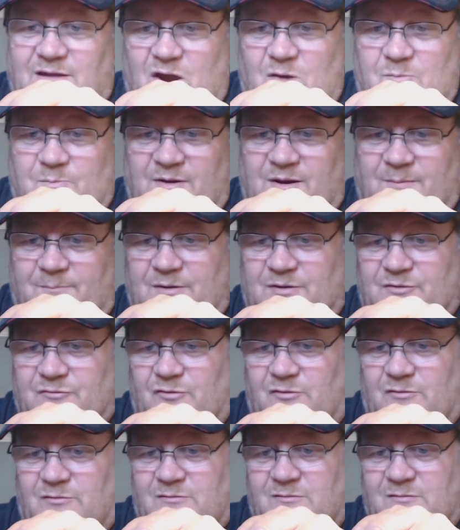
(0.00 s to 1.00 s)
Open up my
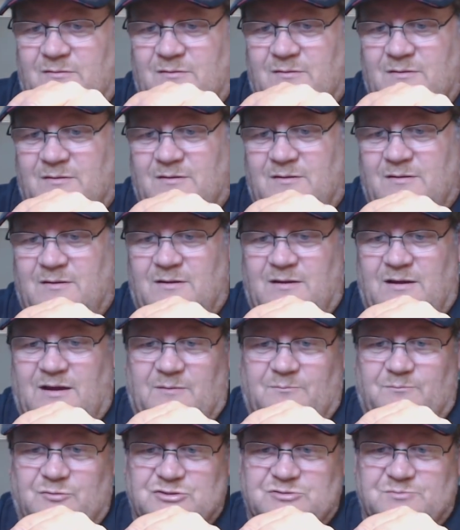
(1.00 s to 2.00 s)
drill
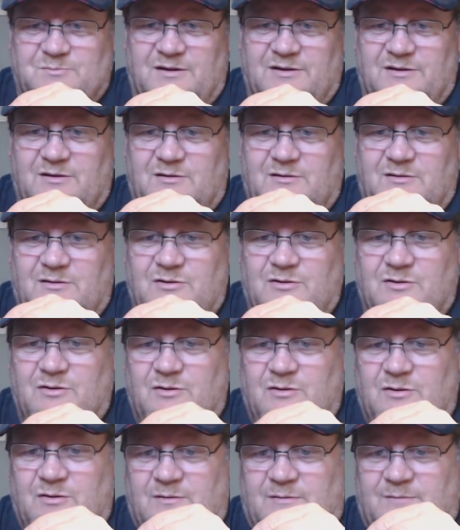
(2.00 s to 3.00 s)
and push my little
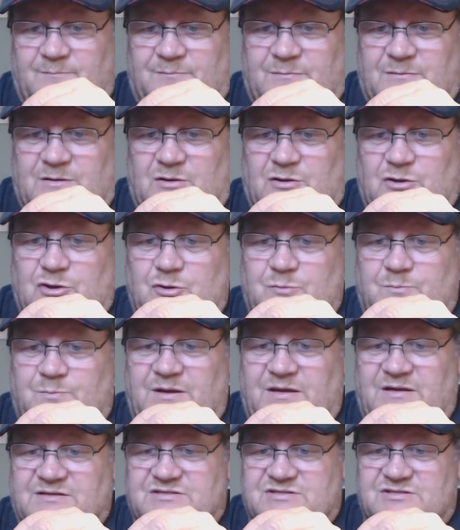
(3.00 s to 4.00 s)

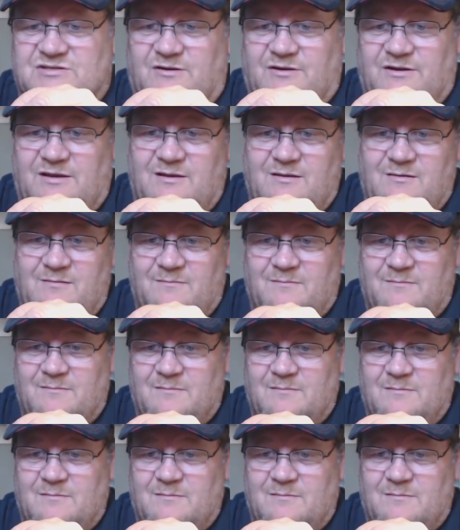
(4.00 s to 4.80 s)
loopy inside here